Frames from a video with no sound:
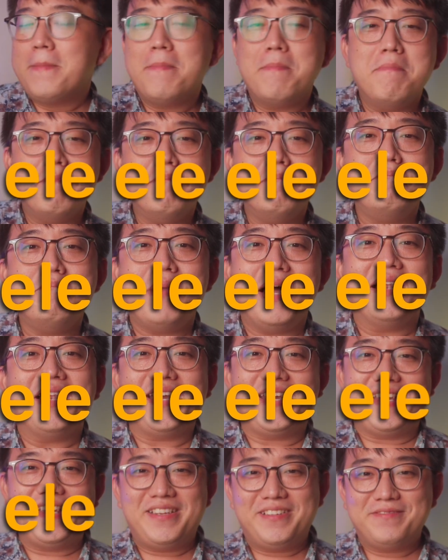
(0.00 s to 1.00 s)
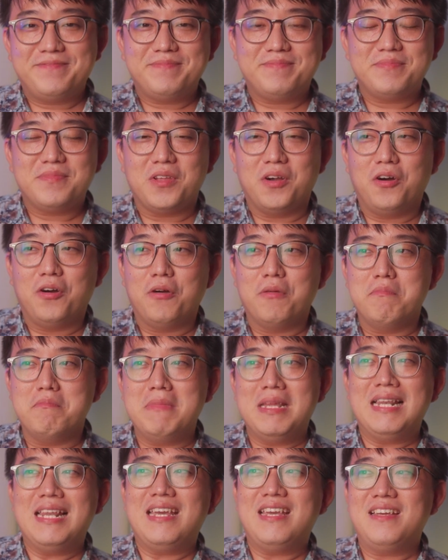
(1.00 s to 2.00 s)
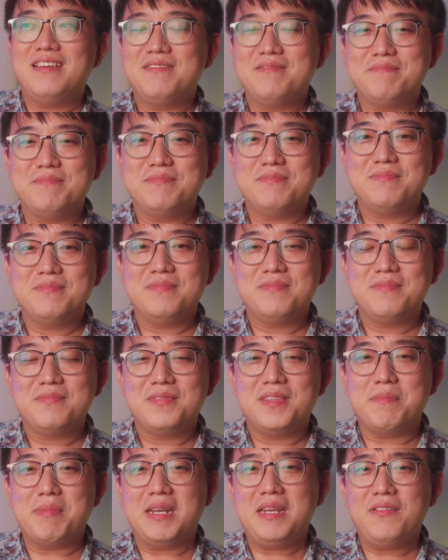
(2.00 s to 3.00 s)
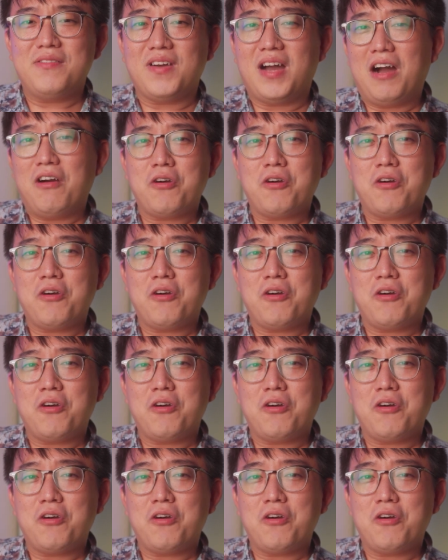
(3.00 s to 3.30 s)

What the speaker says: Mele, or Mele. Depending on how